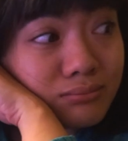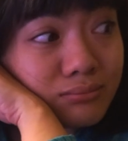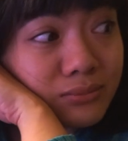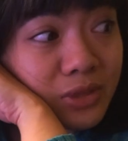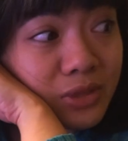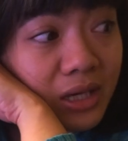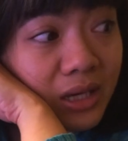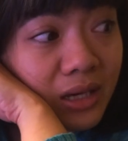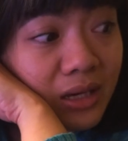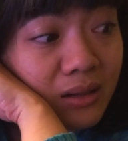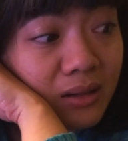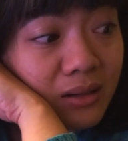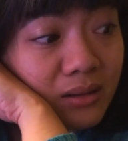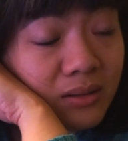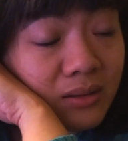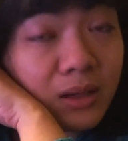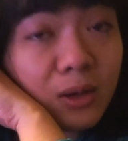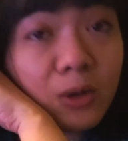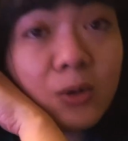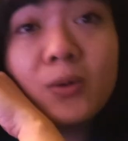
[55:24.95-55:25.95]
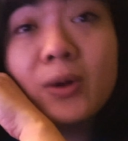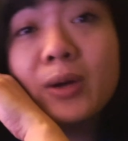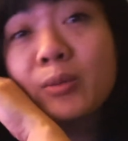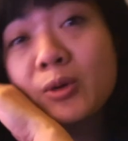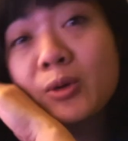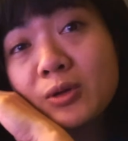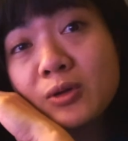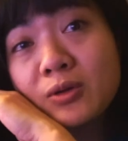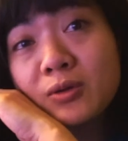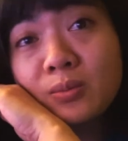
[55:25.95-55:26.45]
yeah. Oh, I'm
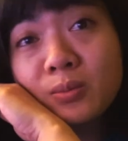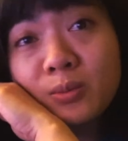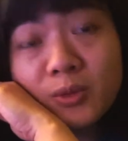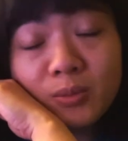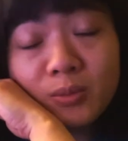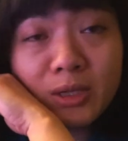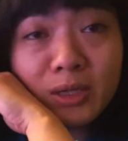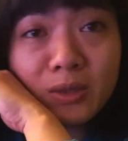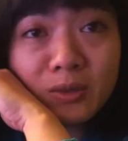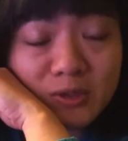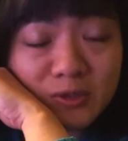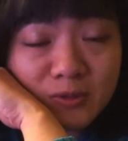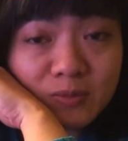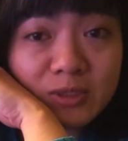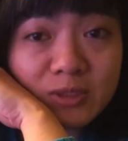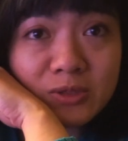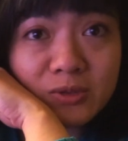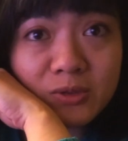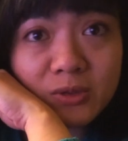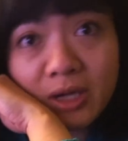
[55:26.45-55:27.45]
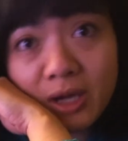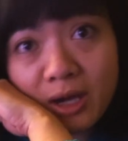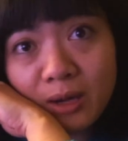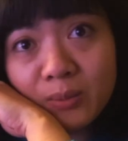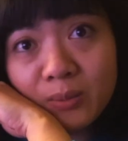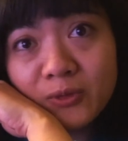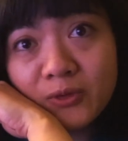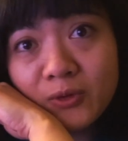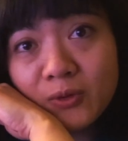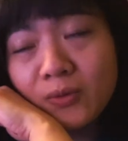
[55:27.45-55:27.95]
going to put my Christmas tree
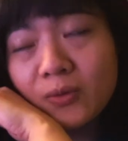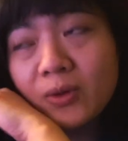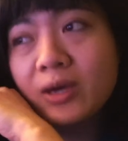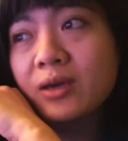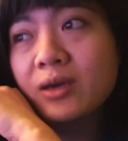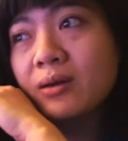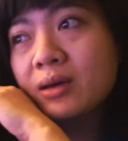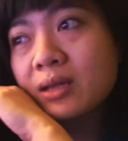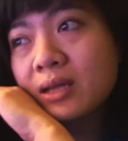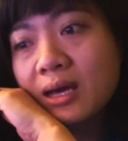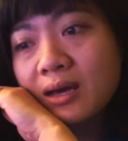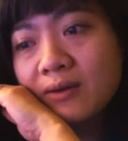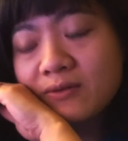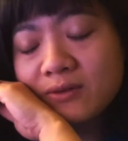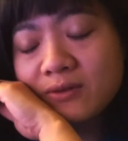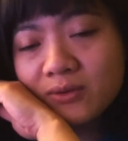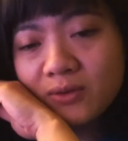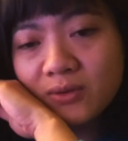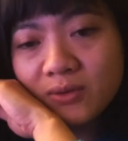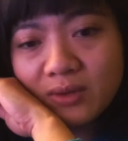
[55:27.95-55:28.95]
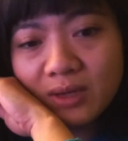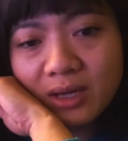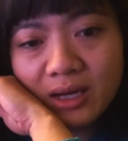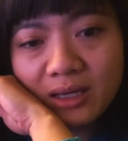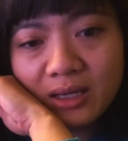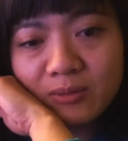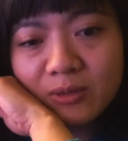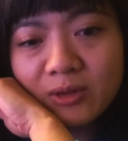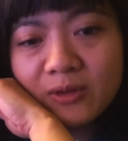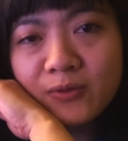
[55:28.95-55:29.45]
up, so I'm going to have to do
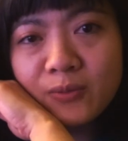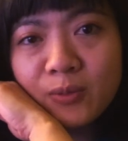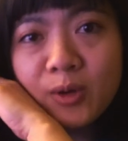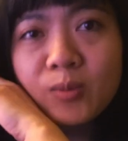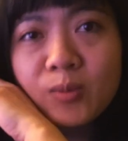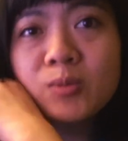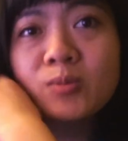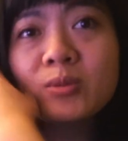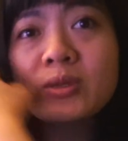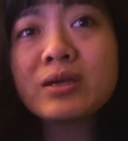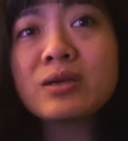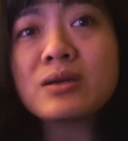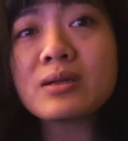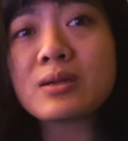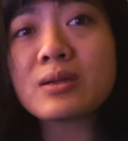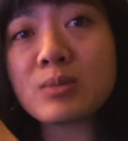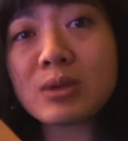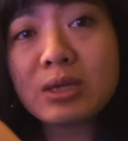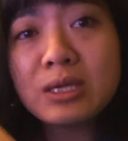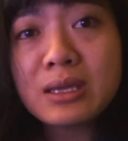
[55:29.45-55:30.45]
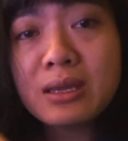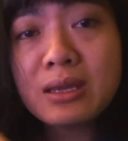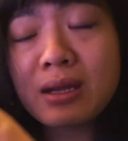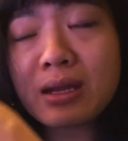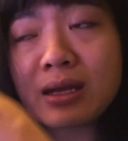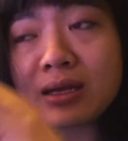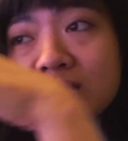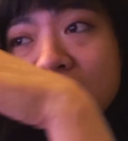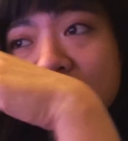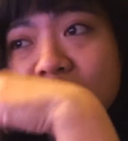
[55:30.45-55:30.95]
that. That's probably going to be in the
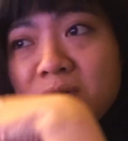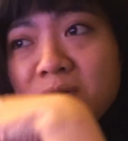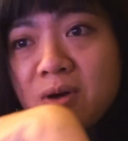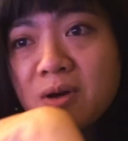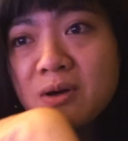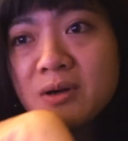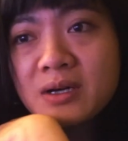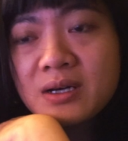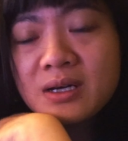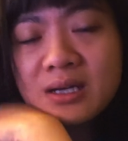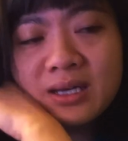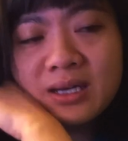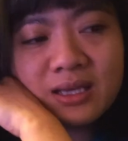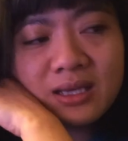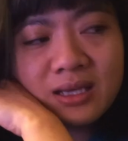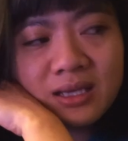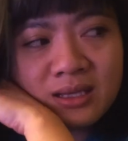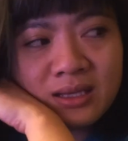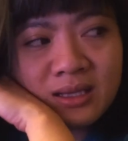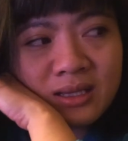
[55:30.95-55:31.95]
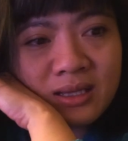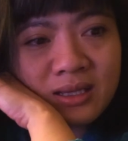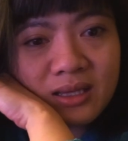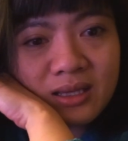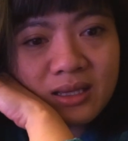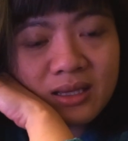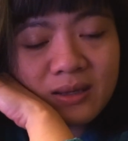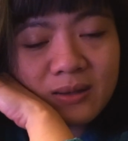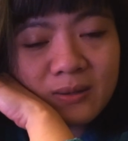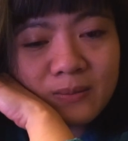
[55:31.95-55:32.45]
next vlog.
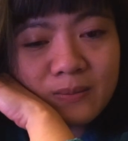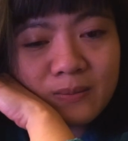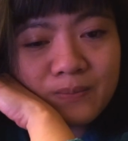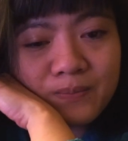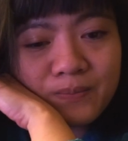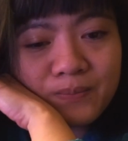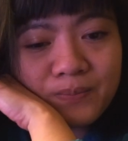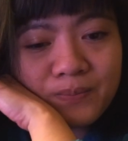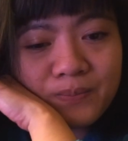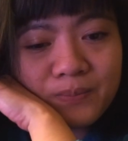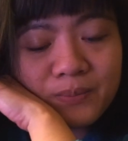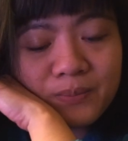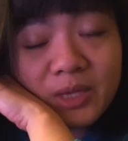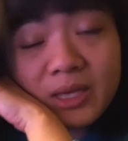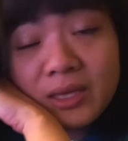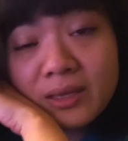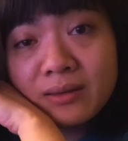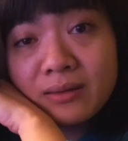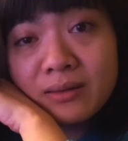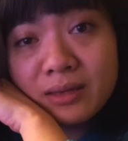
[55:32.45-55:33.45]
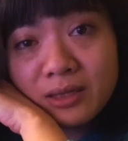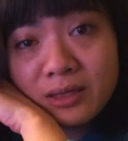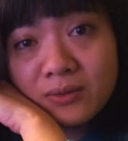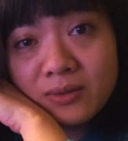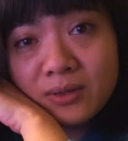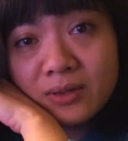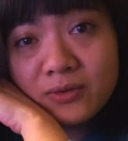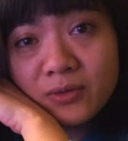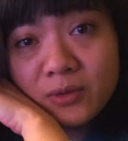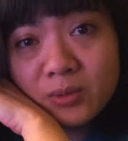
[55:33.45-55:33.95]
Um, but yeah, thank you
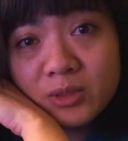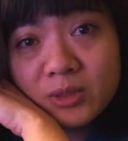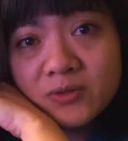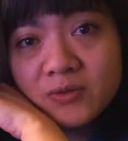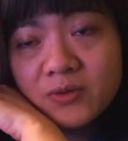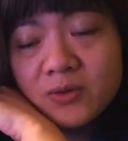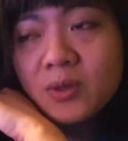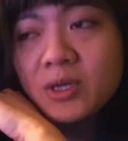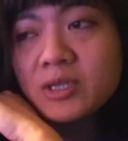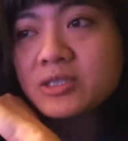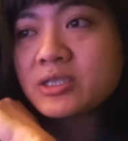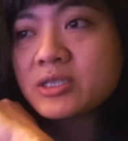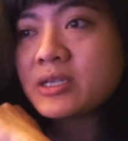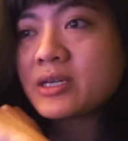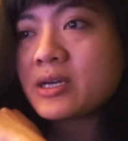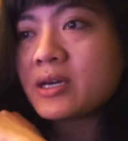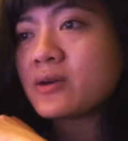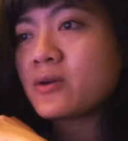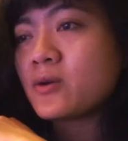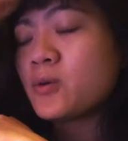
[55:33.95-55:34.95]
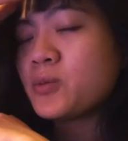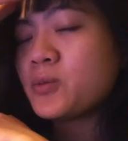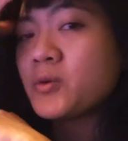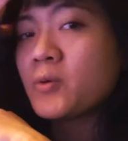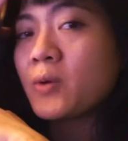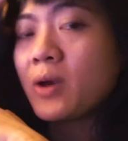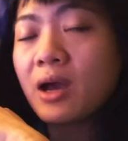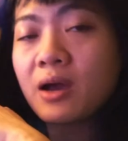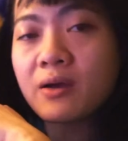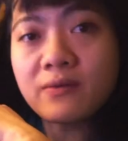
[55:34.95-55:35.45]
guys so much for watching. I hope you
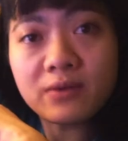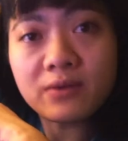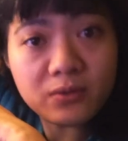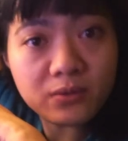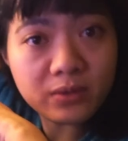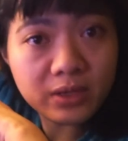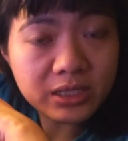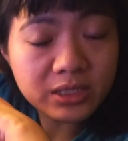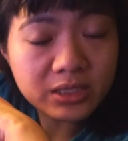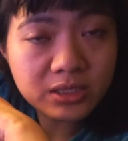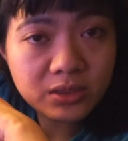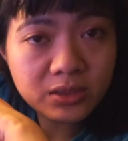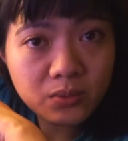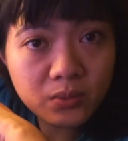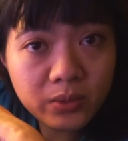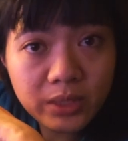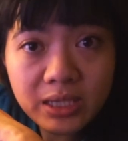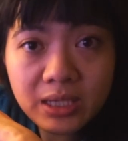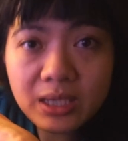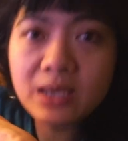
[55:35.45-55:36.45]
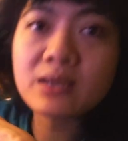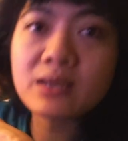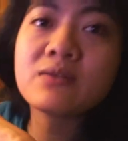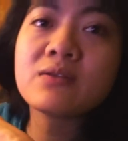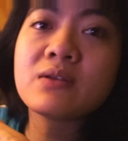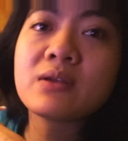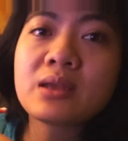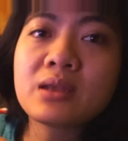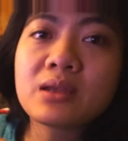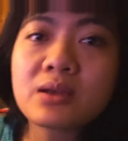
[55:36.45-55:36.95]
have a great
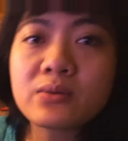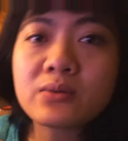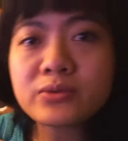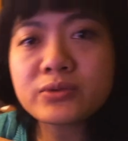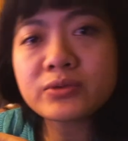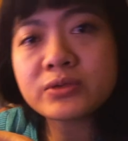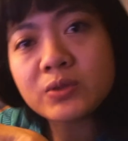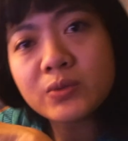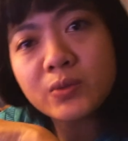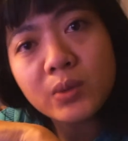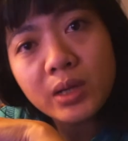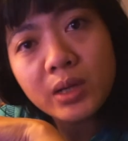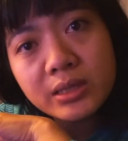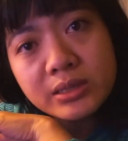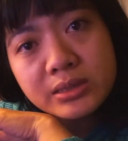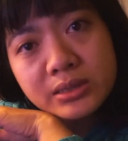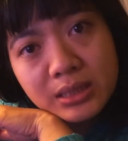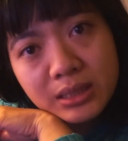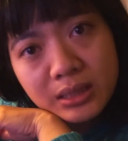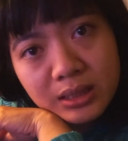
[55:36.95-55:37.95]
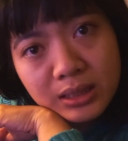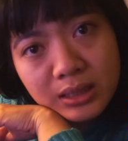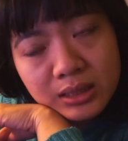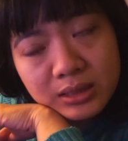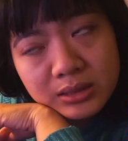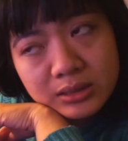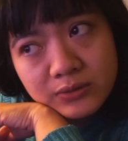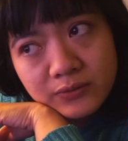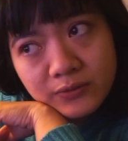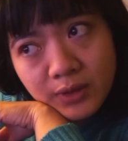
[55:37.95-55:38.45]
weekend, and I will see you guys in the
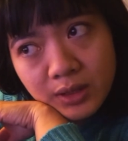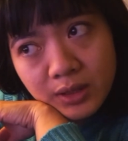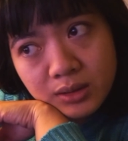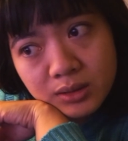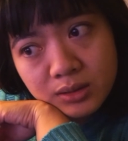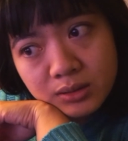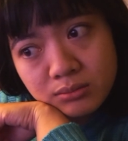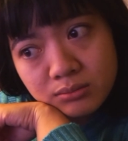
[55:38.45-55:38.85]
next vlog.